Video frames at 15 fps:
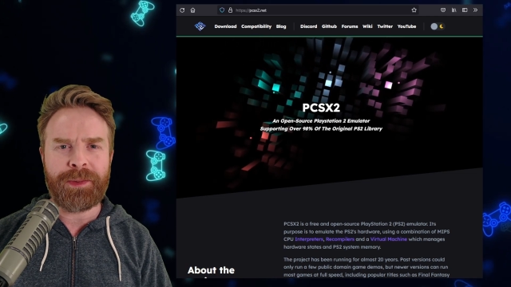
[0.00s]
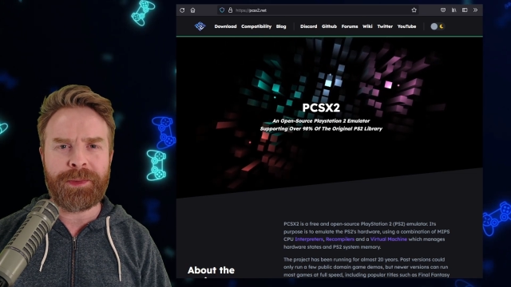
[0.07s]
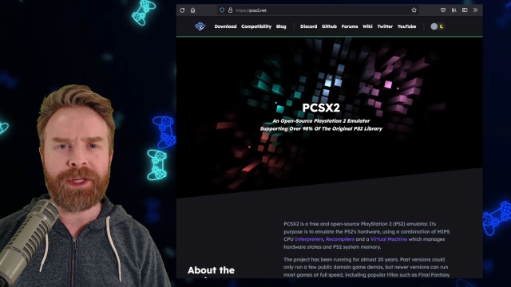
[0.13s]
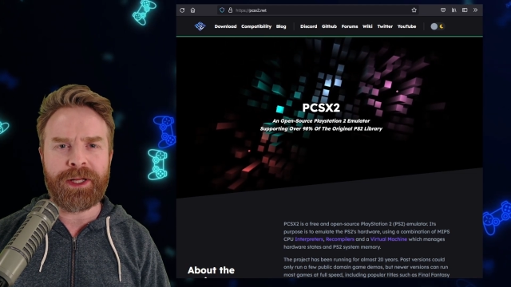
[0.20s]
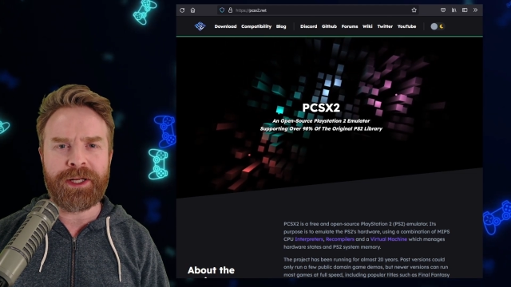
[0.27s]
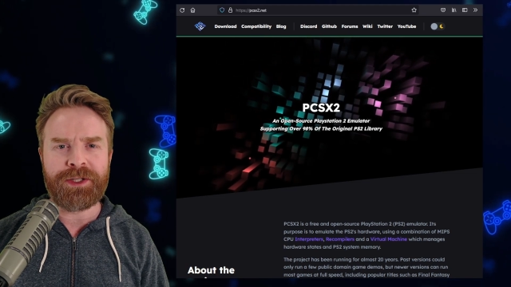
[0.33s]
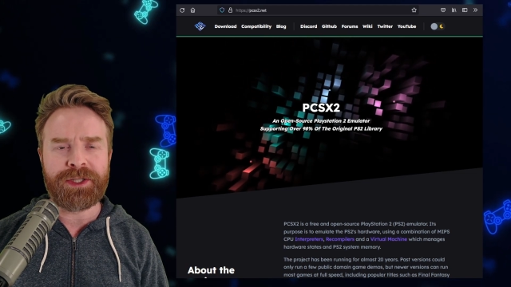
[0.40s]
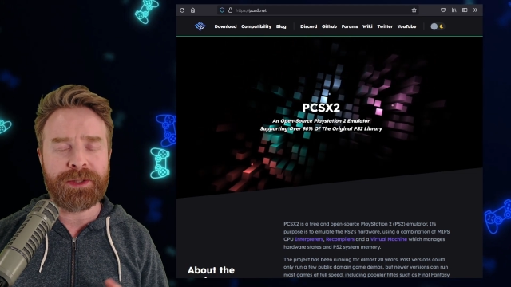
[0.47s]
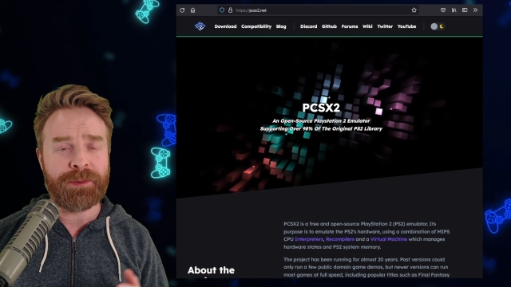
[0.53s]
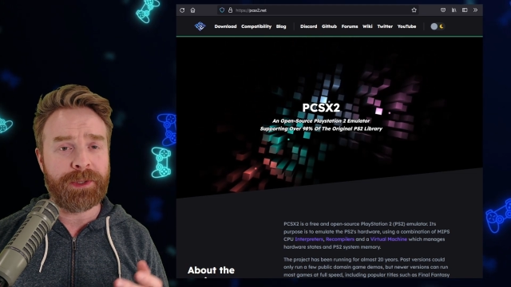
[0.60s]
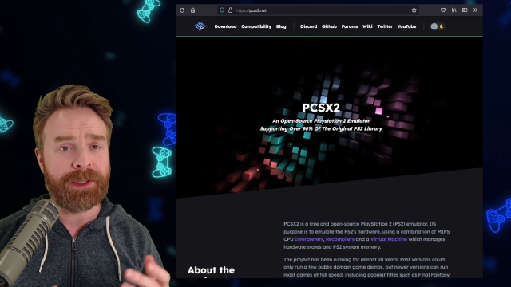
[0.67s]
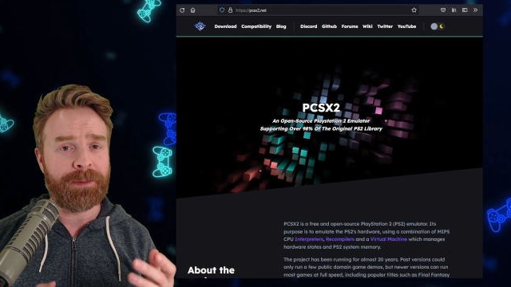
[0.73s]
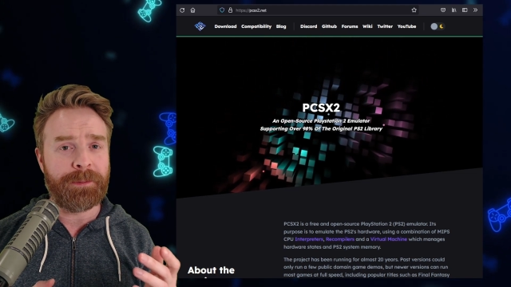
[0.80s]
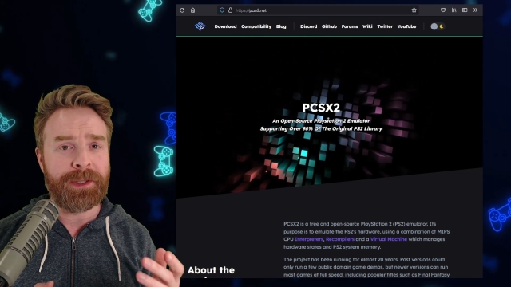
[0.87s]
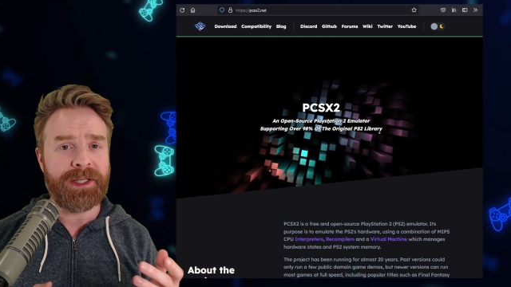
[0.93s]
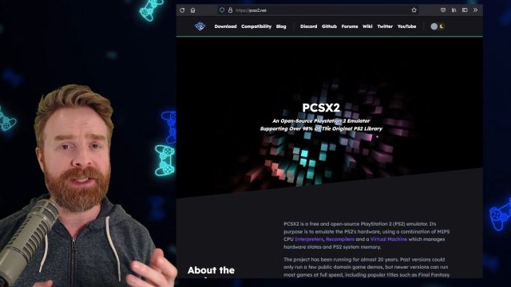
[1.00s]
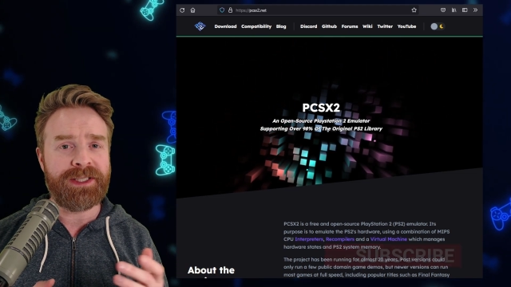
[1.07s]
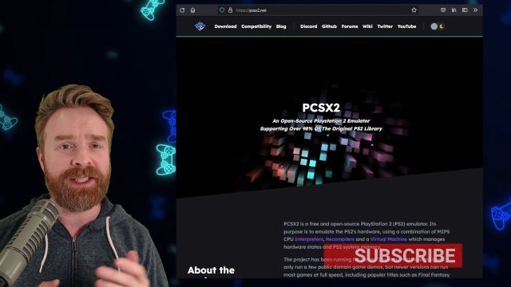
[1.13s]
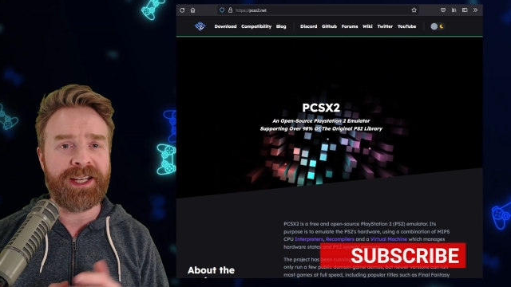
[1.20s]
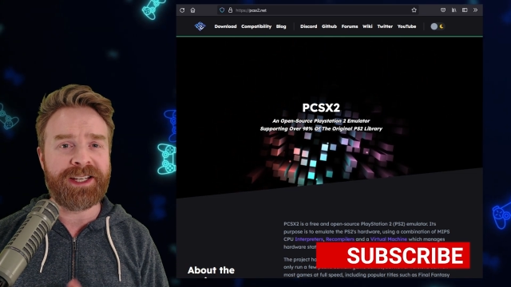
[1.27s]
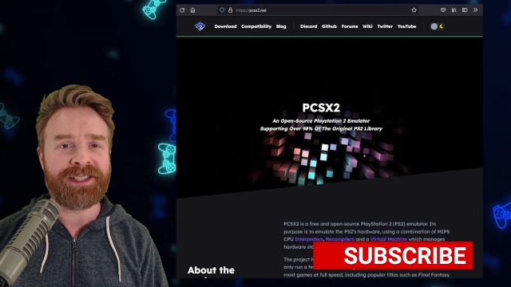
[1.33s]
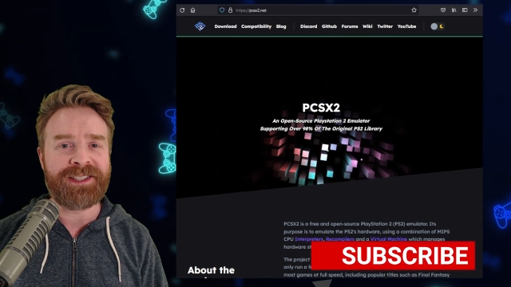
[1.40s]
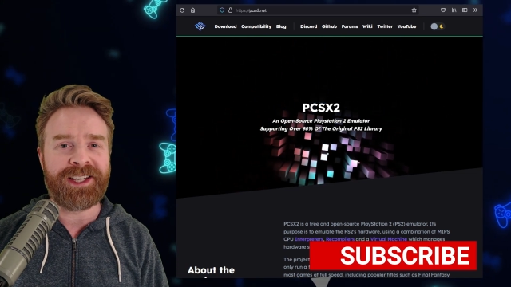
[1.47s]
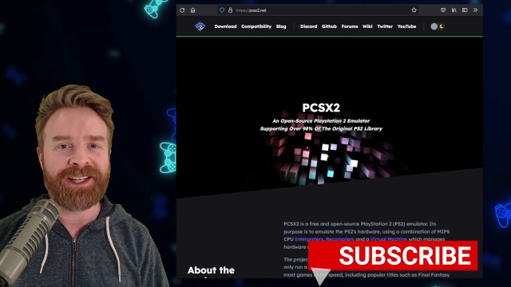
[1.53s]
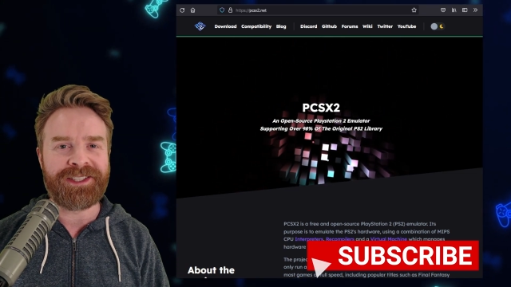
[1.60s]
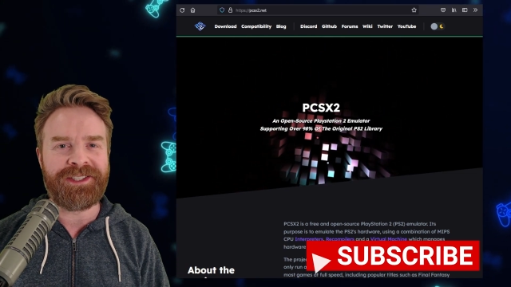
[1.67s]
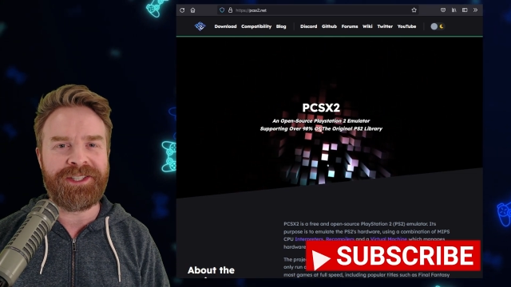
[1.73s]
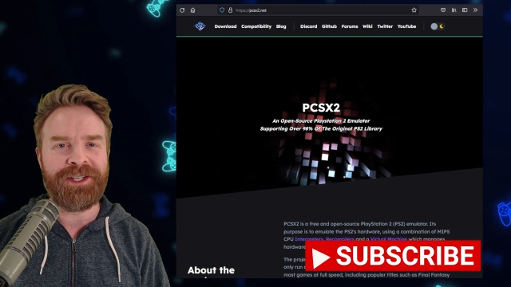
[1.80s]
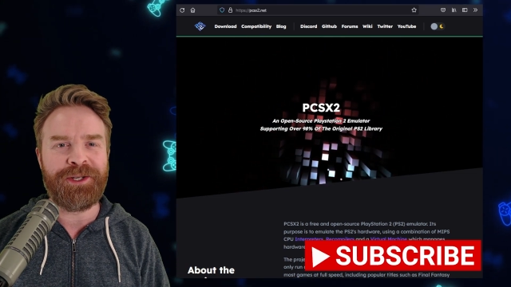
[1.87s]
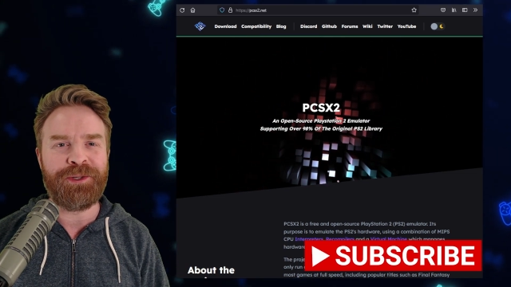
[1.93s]
emulation with
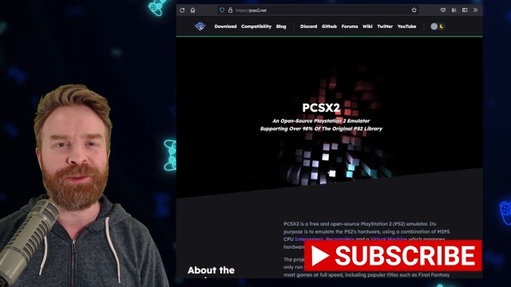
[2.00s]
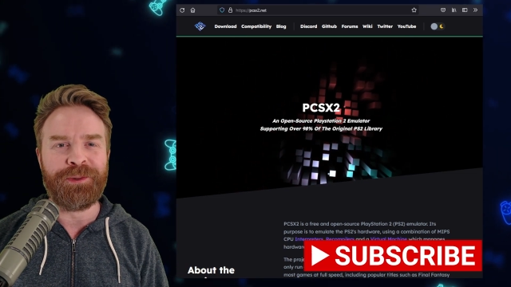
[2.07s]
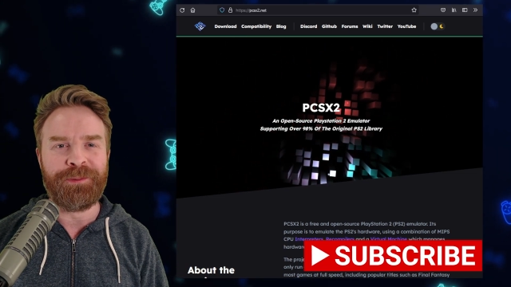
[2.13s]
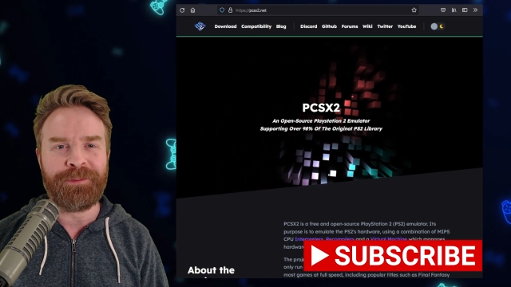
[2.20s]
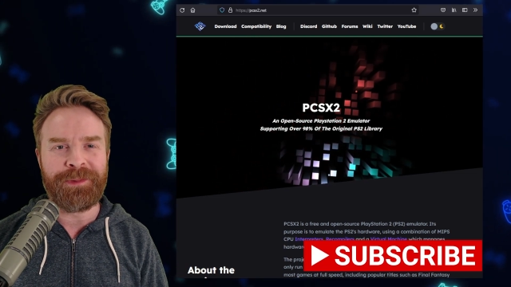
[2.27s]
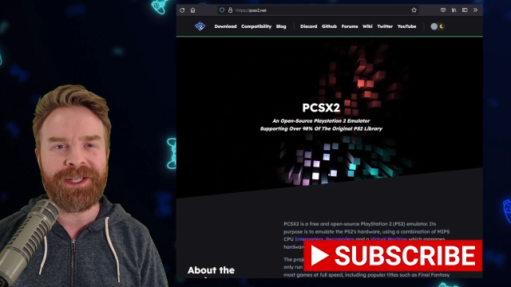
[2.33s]
PCSX2.